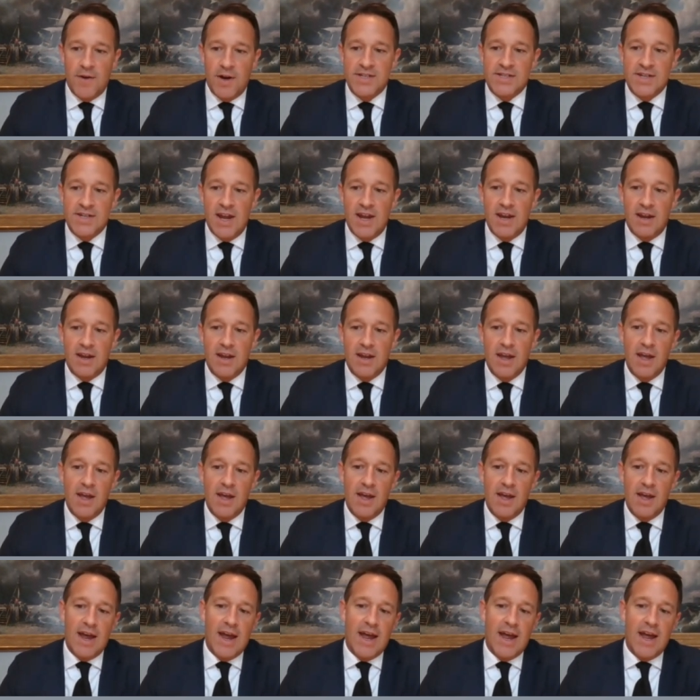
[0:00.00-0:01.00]
stake,
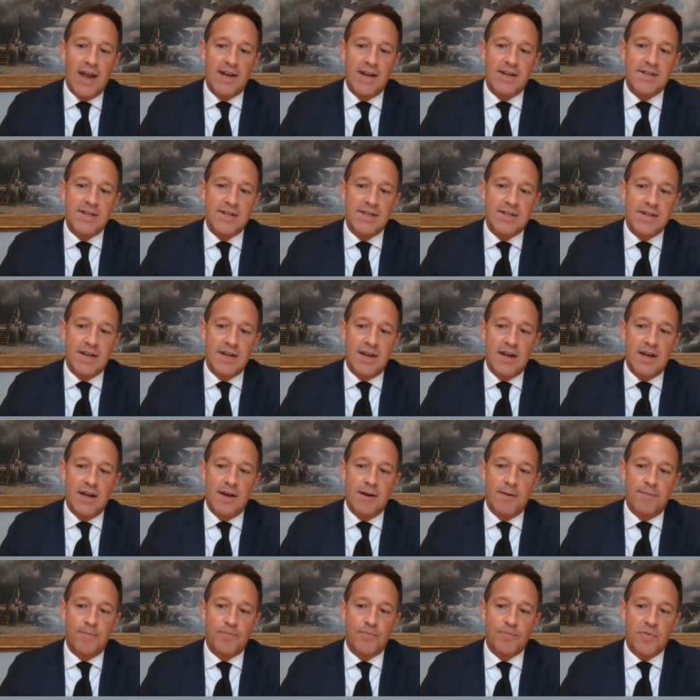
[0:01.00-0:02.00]
and
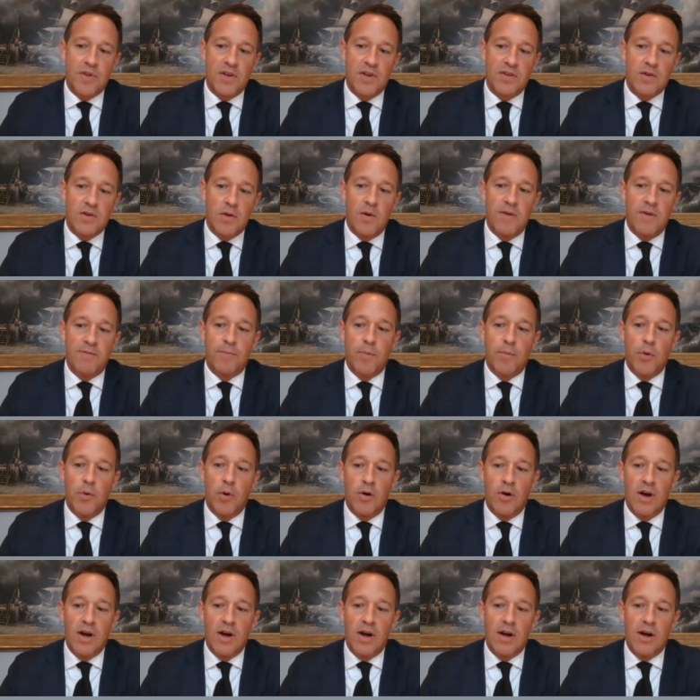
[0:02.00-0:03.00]
so we
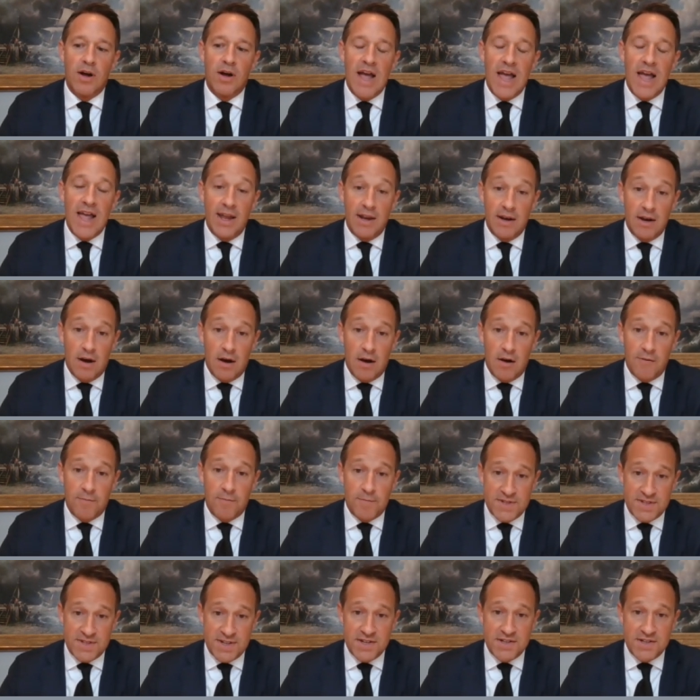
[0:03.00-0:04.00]
bought
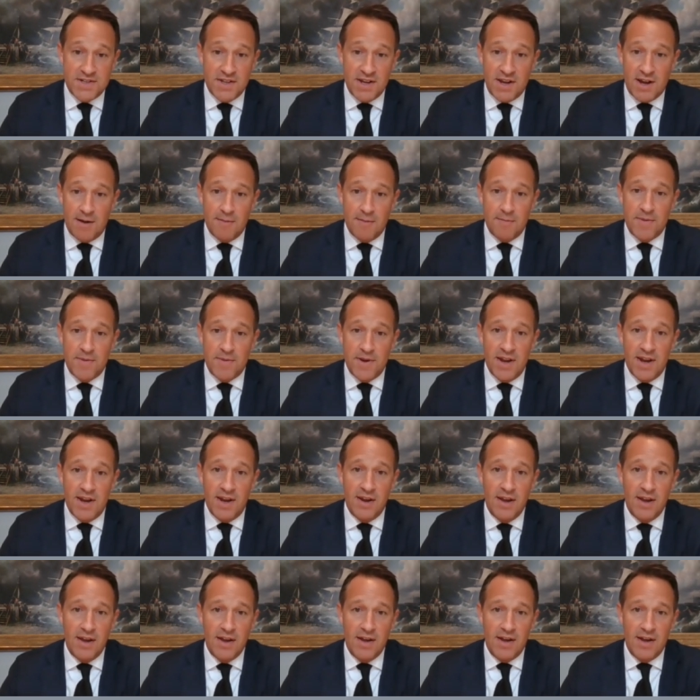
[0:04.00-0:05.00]
8.5% of the
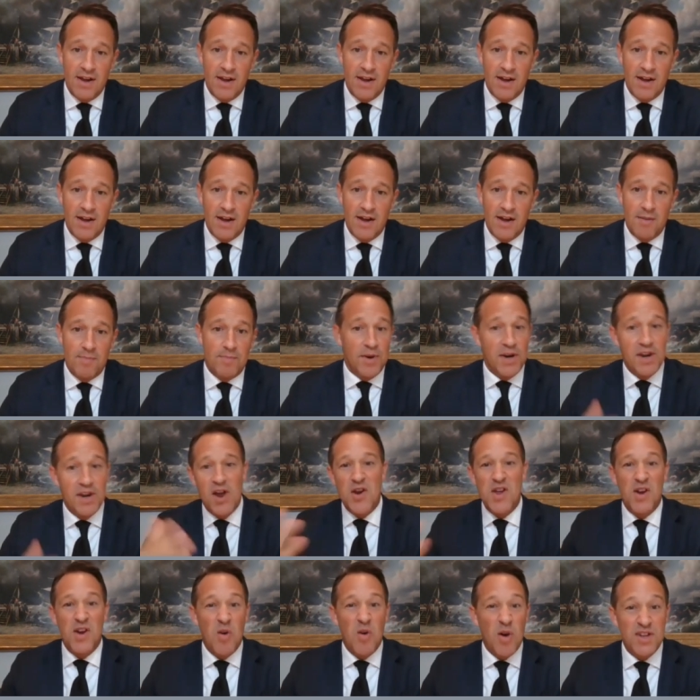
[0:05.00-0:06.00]
company, but
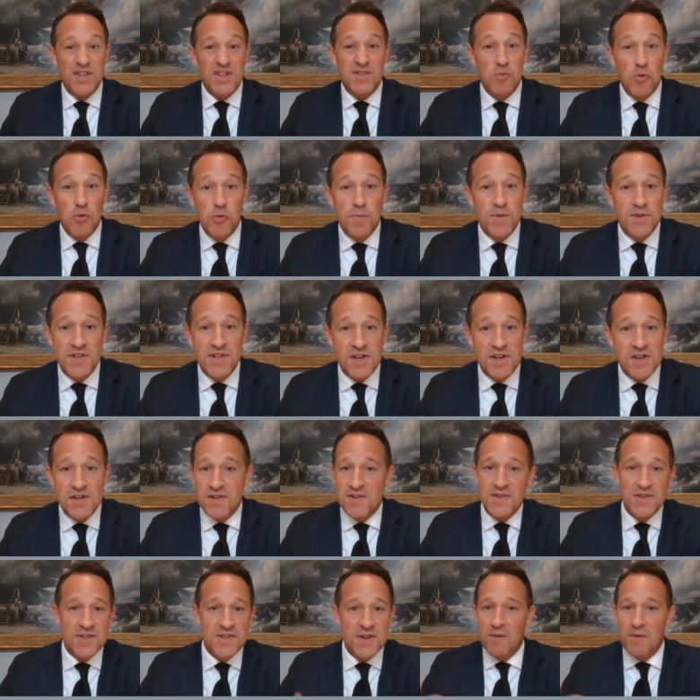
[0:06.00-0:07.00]
only quite a small
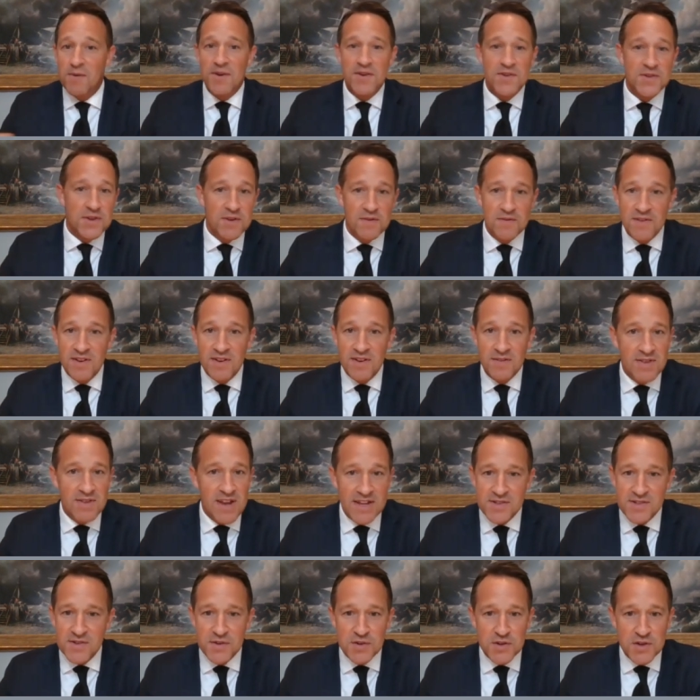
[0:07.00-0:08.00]
position. So we're sort of
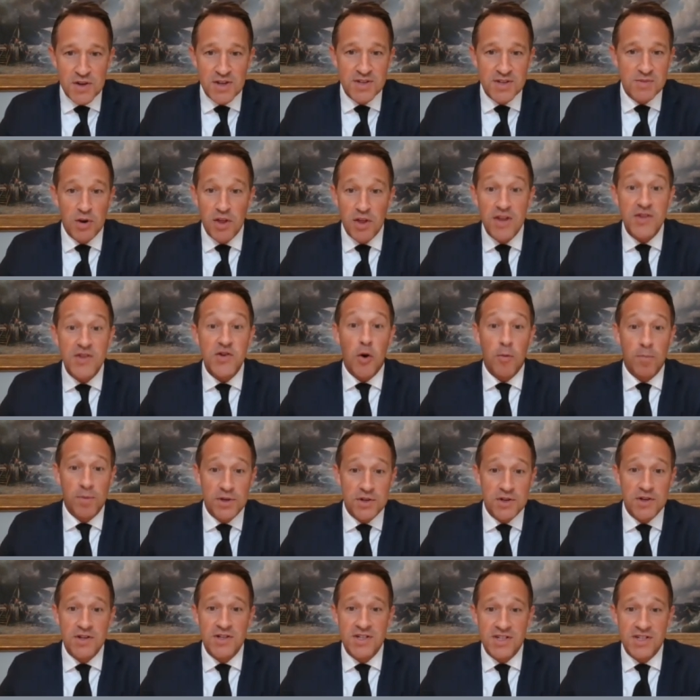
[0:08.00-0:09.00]
less than 2. It's one of those
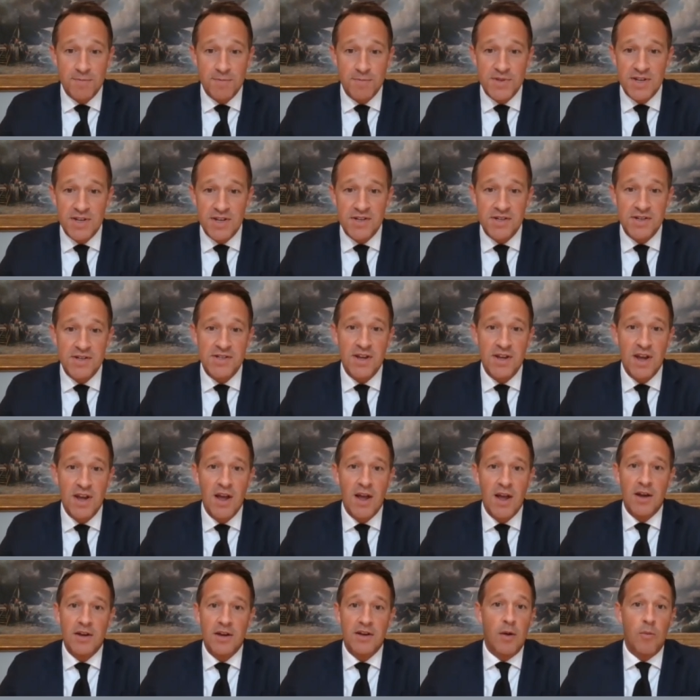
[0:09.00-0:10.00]
opportunity positions.
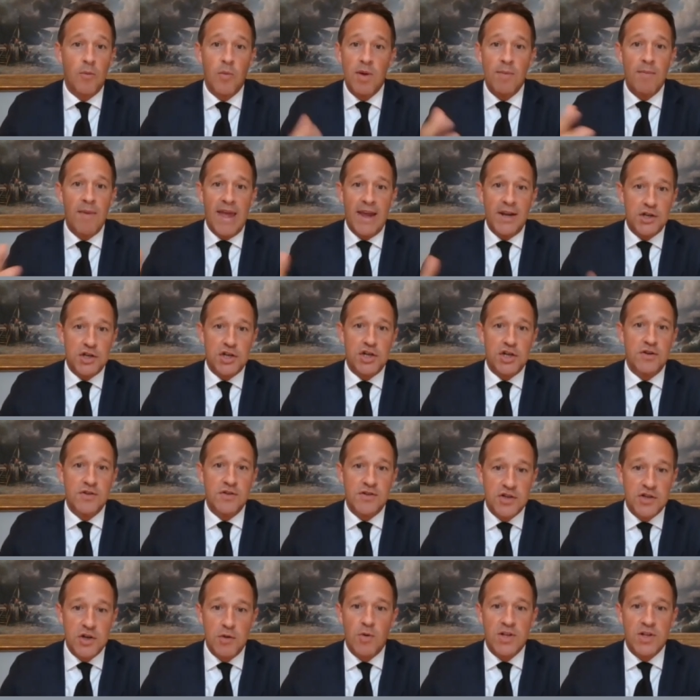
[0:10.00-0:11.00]
Now we may
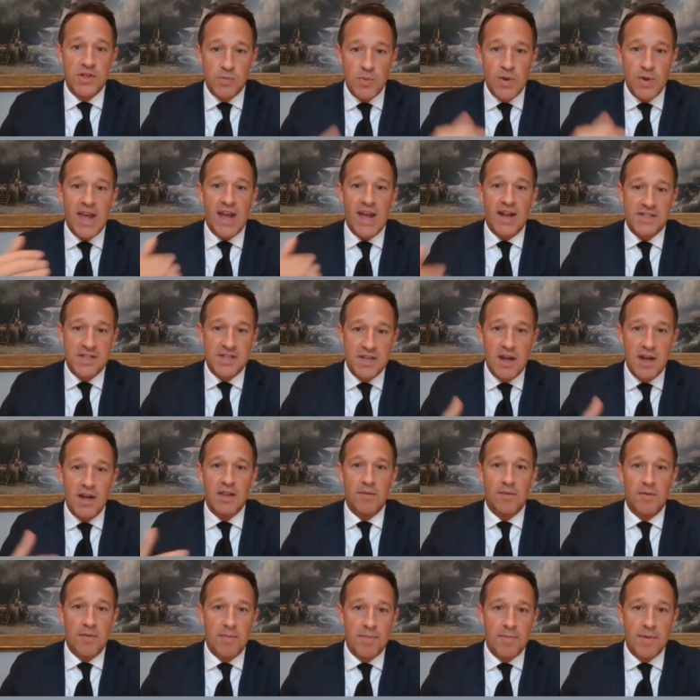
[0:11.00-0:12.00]
choose to, once we get to know
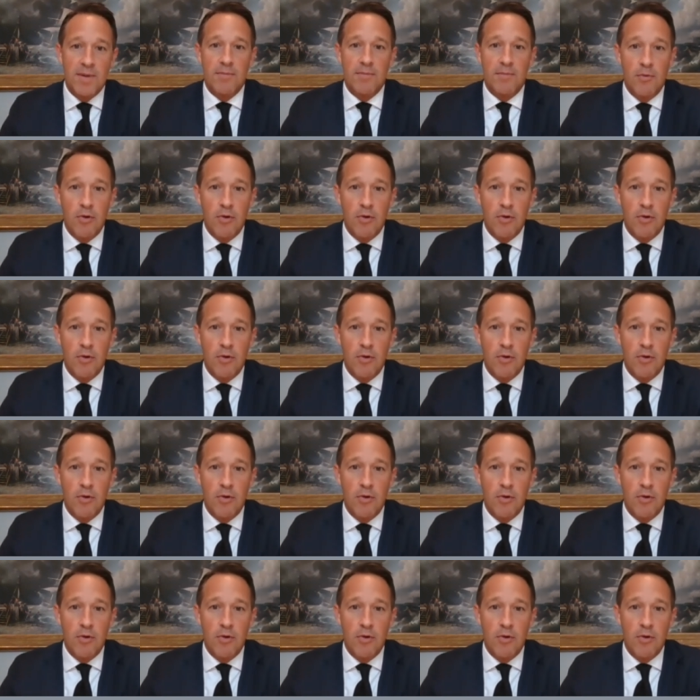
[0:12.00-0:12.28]
them a bit